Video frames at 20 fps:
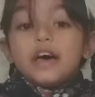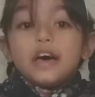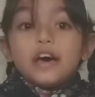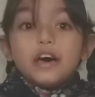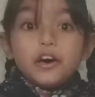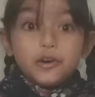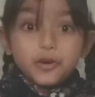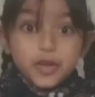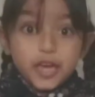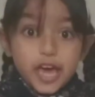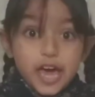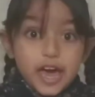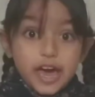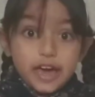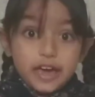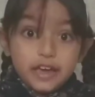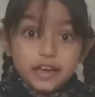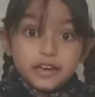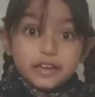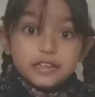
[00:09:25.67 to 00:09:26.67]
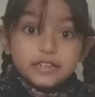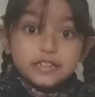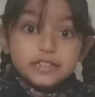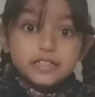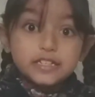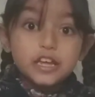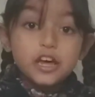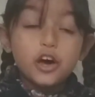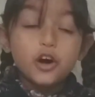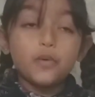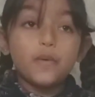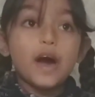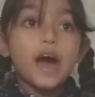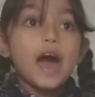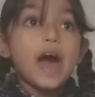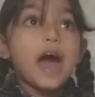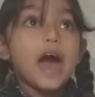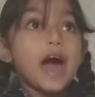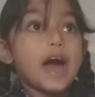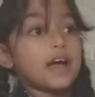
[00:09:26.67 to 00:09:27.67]
Okay, so
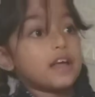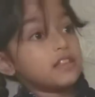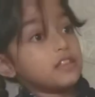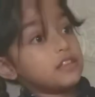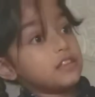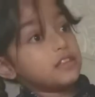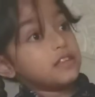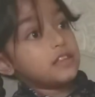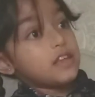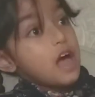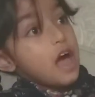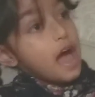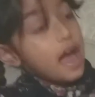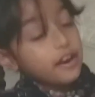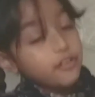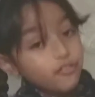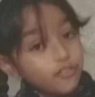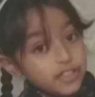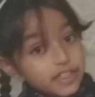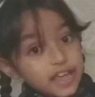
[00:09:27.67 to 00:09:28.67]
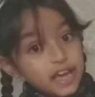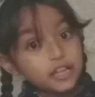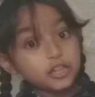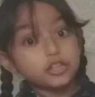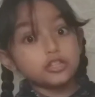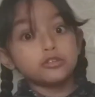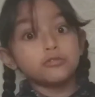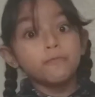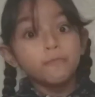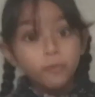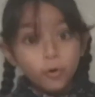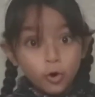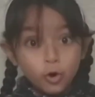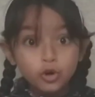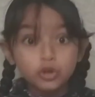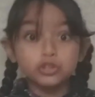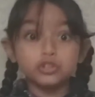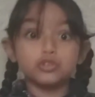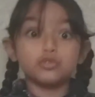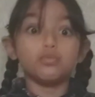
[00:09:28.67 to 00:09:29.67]
Henry VIII's
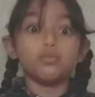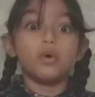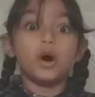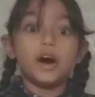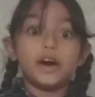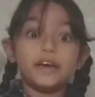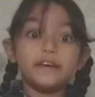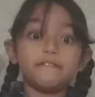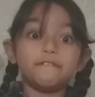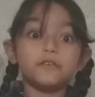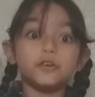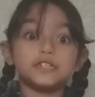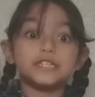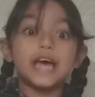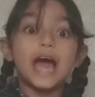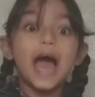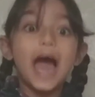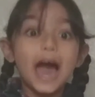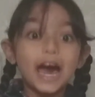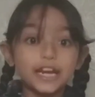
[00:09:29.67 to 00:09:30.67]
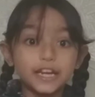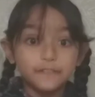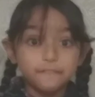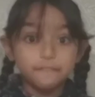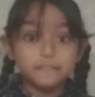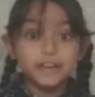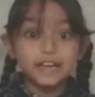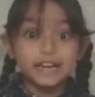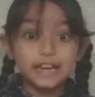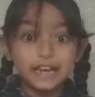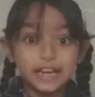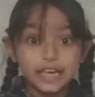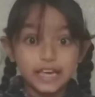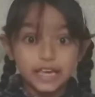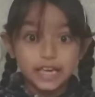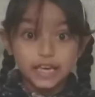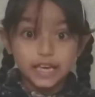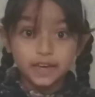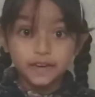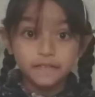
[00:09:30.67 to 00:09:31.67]
fourth wife was Anne of
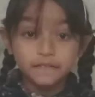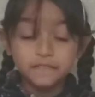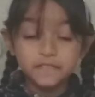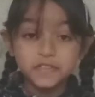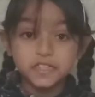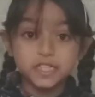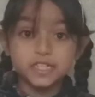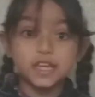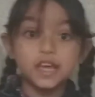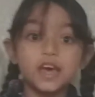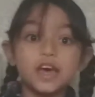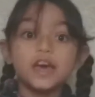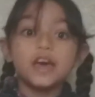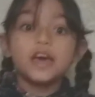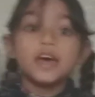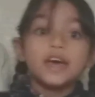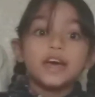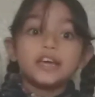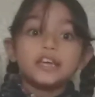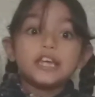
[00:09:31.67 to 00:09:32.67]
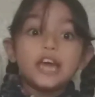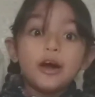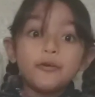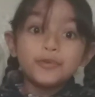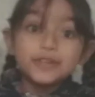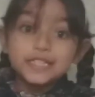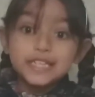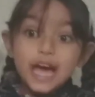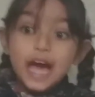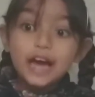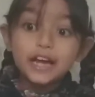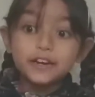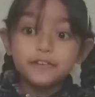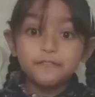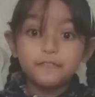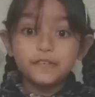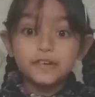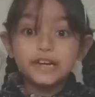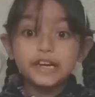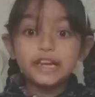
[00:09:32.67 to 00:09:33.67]
Cleves. Yeah, was Anne
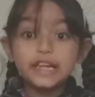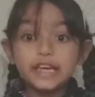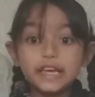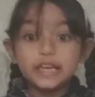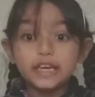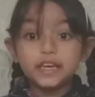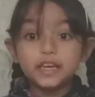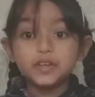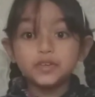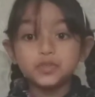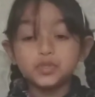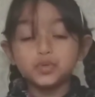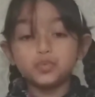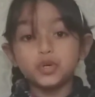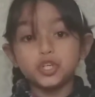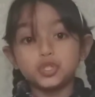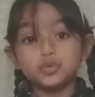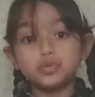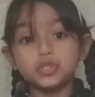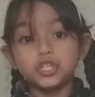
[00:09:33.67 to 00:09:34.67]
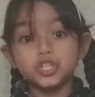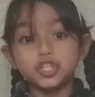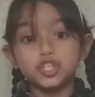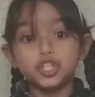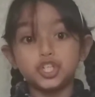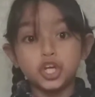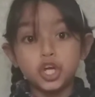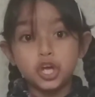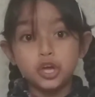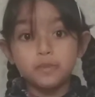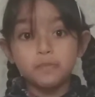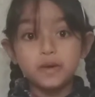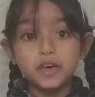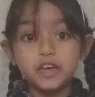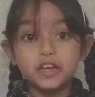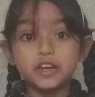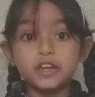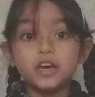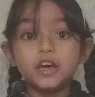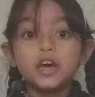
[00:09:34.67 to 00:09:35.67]
of Cleves, which was a
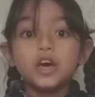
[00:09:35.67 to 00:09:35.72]
German